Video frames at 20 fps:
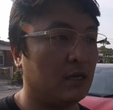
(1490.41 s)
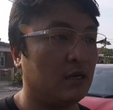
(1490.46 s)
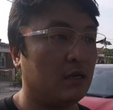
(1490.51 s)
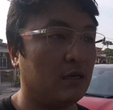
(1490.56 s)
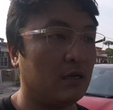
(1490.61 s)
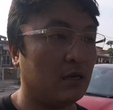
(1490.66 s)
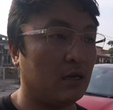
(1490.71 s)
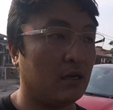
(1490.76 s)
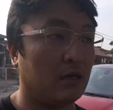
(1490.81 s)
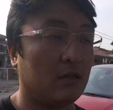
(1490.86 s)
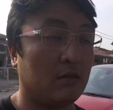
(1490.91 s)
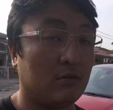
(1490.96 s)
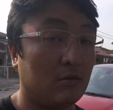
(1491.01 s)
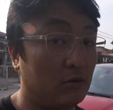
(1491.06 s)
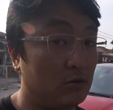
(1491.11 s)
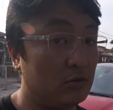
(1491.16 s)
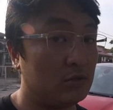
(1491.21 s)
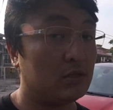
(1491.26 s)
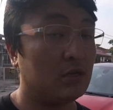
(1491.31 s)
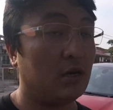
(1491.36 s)

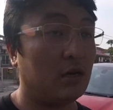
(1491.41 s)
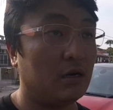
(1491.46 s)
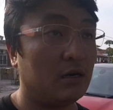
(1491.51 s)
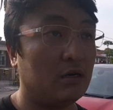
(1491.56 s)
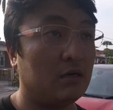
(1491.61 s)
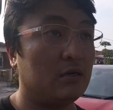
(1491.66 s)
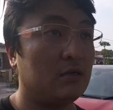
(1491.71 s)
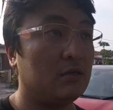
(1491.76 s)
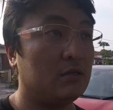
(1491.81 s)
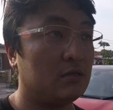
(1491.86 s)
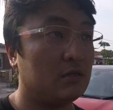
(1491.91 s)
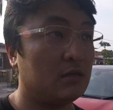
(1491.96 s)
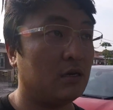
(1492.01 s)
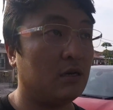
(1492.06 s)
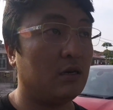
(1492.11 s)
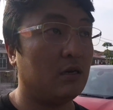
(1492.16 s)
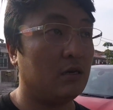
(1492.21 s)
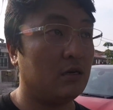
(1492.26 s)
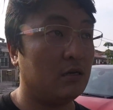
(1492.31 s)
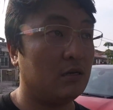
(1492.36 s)
those cars
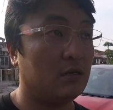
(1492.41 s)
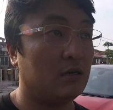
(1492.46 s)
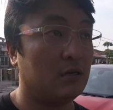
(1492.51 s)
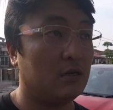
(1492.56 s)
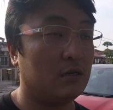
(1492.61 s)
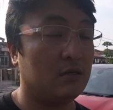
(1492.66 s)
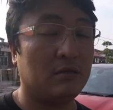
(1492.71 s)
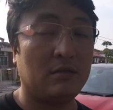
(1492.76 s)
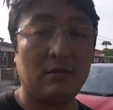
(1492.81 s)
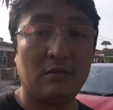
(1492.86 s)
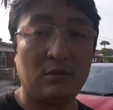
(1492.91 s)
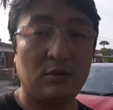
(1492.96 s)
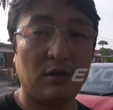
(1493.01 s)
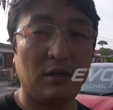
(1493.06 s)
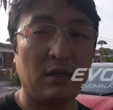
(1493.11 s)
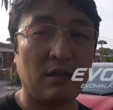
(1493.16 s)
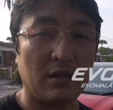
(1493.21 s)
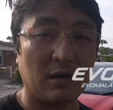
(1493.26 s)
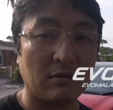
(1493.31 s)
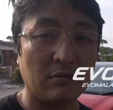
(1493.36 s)
are
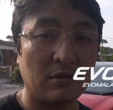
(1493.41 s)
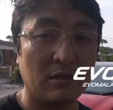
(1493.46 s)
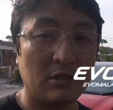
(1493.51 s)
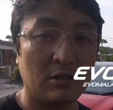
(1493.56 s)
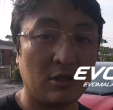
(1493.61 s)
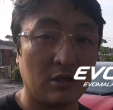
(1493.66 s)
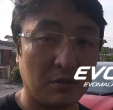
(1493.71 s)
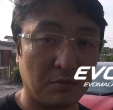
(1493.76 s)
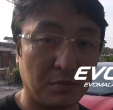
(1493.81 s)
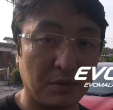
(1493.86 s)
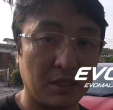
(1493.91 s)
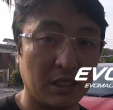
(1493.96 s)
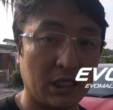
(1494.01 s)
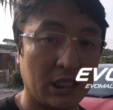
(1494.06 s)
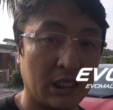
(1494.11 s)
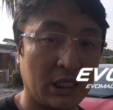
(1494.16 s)
20,000 cheaper.